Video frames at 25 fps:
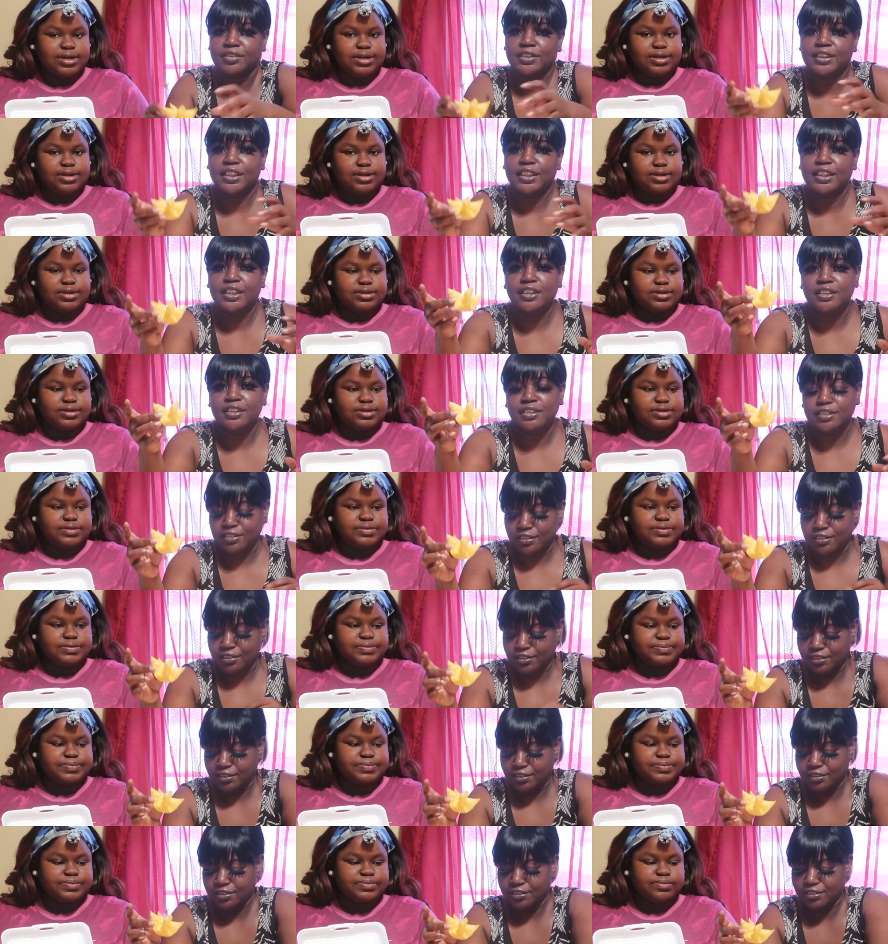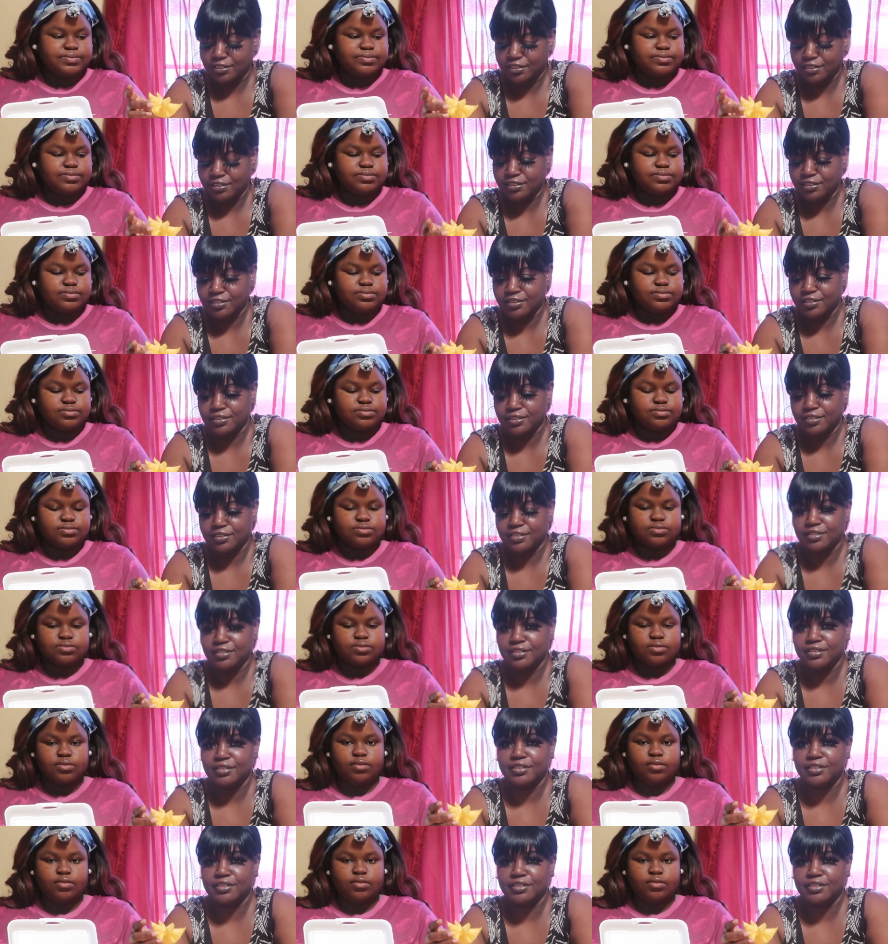(silence)